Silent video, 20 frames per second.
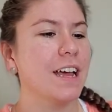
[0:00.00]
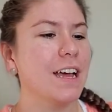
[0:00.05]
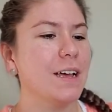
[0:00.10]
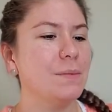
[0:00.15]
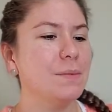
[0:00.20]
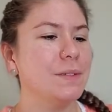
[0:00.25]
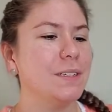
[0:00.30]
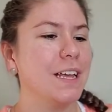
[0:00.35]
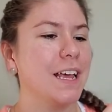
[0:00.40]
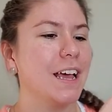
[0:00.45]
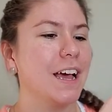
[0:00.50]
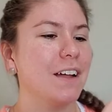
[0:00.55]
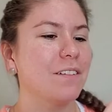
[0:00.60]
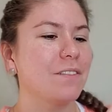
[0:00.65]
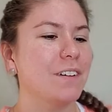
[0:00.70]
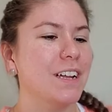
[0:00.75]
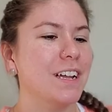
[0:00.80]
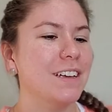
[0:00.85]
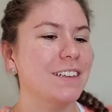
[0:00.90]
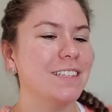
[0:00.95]
update on
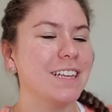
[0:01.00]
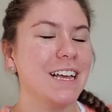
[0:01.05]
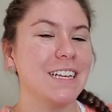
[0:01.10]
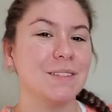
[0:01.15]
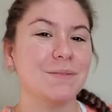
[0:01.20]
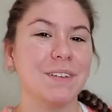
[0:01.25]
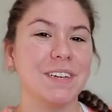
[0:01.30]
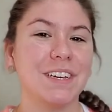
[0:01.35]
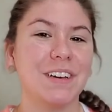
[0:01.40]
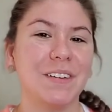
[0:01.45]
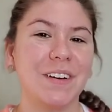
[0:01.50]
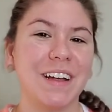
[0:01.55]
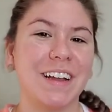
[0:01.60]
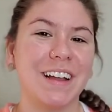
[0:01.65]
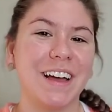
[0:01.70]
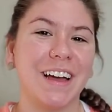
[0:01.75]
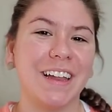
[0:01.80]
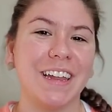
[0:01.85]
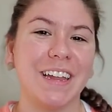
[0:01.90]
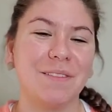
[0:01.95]
what else has been going
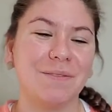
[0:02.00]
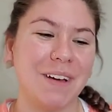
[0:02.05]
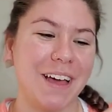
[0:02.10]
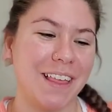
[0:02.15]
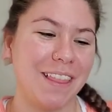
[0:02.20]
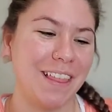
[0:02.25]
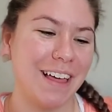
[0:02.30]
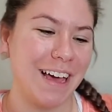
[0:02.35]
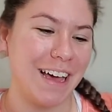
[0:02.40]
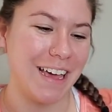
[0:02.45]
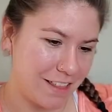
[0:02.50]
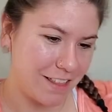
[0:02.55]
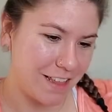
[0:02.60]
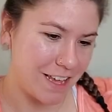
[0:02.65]
on in my life.